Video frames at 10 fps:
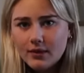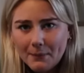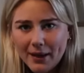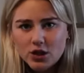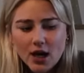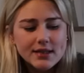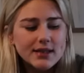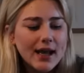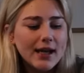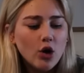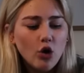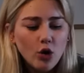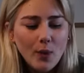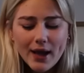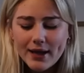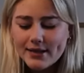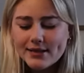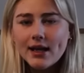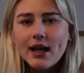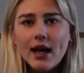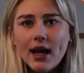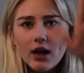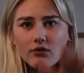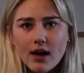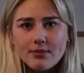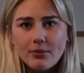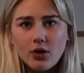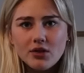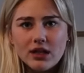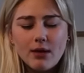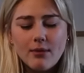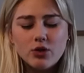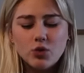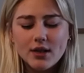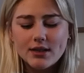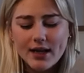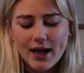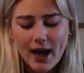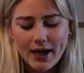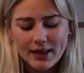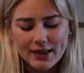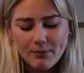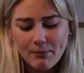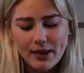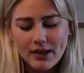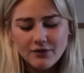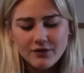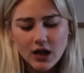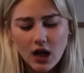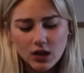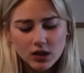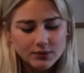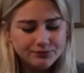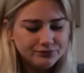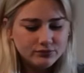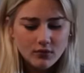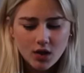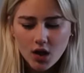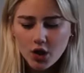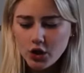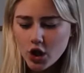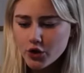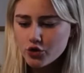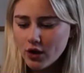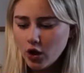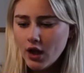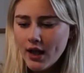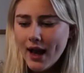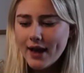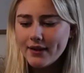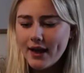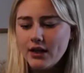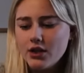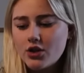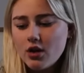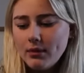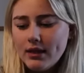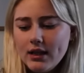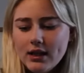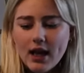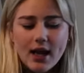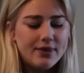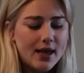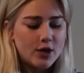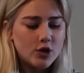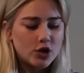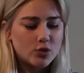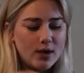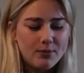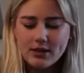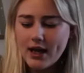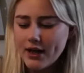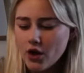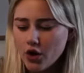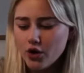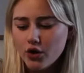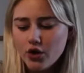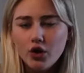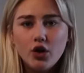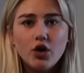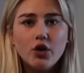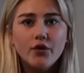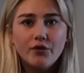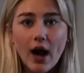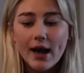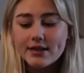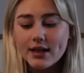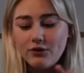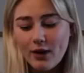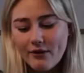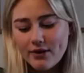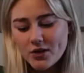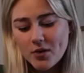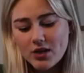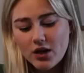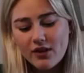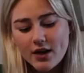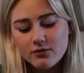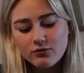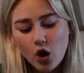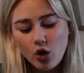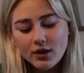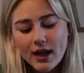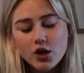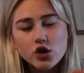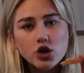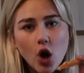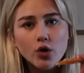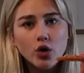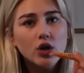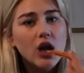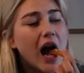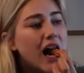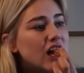Peach iced tea, always. Rice paper rolls, I can't remember which ones I get. I get like the beef, duck, you know the drill. And then, stop licking that, and then sweet potato fries. If you haven't had sweet potato fries from rolled, they are so good.